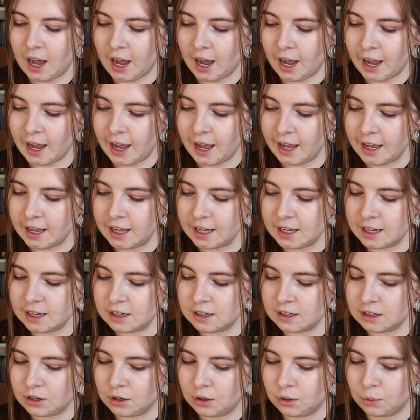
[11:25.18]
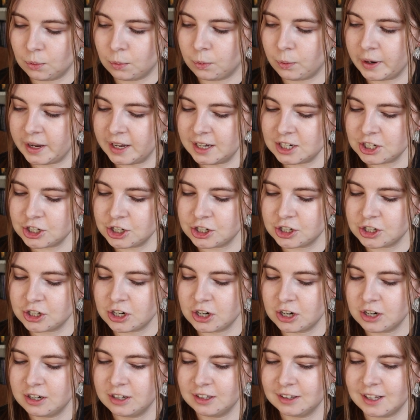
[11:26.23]
I
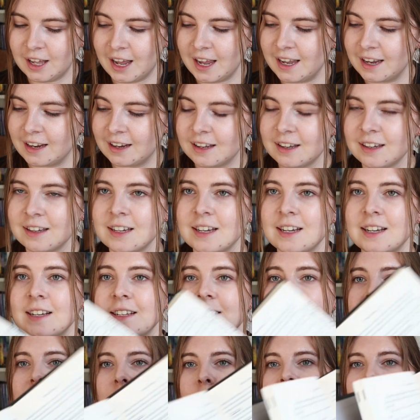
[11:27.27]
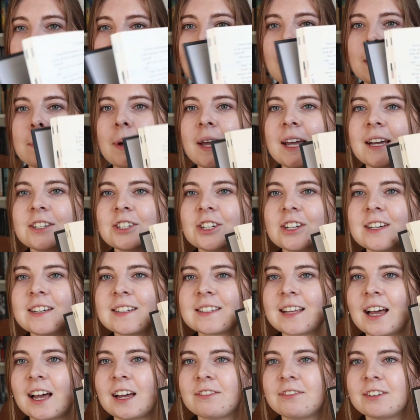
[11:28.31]
wish like some of my
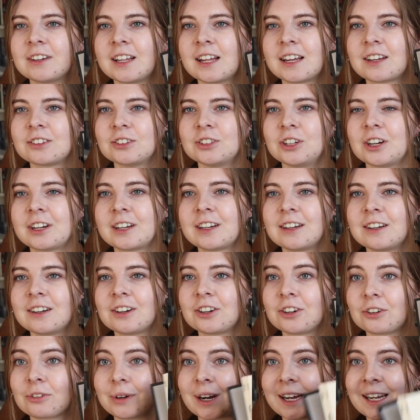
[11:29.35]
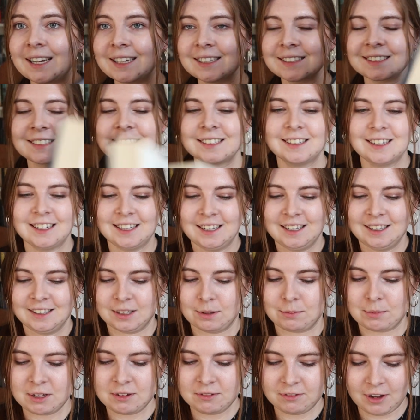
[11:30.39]
pages I feel like look great.
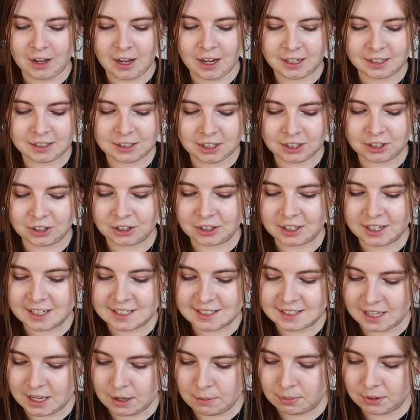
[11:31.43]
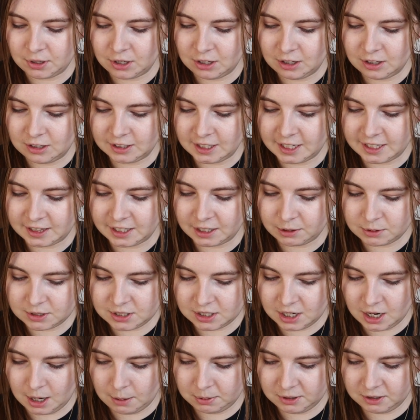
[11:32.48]
Let me find a good example. Like there was
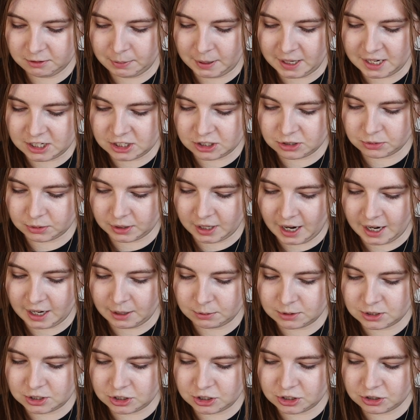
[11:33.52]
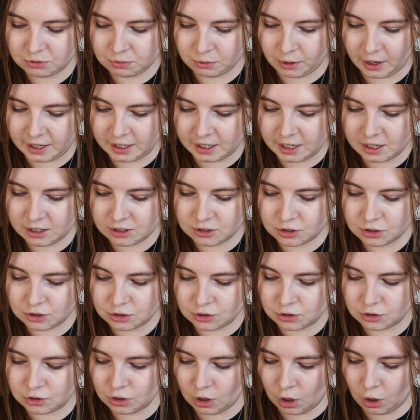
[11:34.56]
a couple of pages where I was just writing
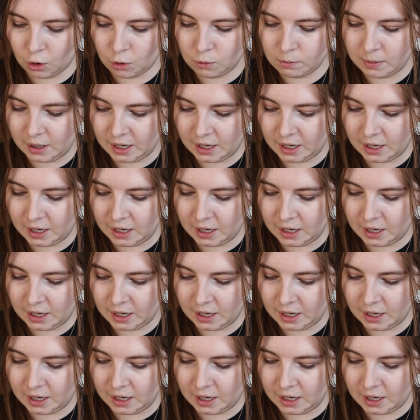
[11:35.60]
so